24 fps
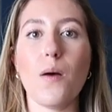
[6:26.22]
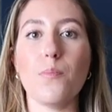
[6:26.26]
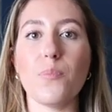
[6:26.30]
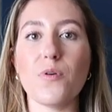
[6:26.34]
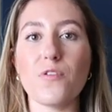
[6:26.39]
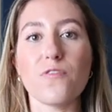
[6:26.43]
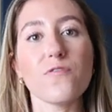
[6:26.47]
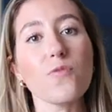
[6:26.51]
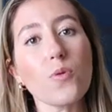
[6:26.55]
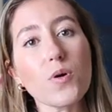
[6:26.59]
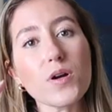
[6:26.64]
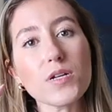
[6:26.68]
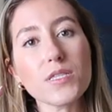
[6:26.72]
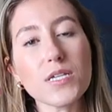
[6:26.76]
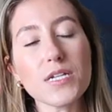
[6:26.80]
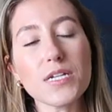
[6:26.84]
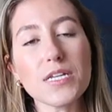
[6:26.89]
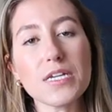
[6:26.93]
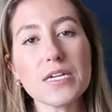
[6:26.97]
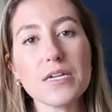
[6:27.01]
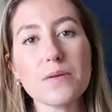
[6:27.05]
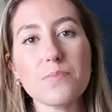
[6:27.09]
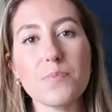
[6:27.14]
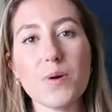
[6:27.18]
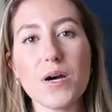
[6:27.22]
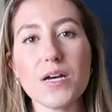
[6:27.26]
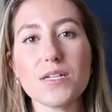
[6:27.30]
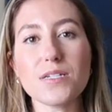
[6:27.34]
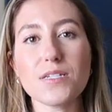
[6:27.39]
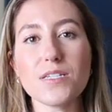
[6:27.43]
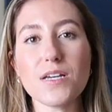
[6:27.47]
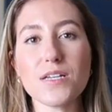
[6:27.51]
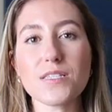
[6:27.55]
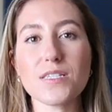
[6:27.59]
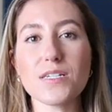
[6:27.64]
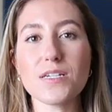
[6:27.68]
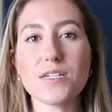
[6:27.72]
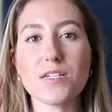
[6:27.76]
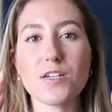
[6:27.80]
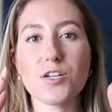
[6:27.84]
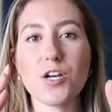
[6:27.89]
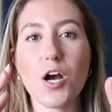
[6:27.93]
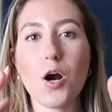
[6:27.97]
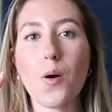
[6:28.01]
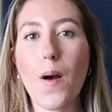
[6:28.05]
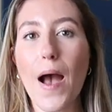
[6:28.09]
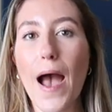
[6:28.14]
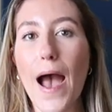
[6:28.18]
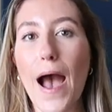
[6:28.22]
before the knee, but doesn't go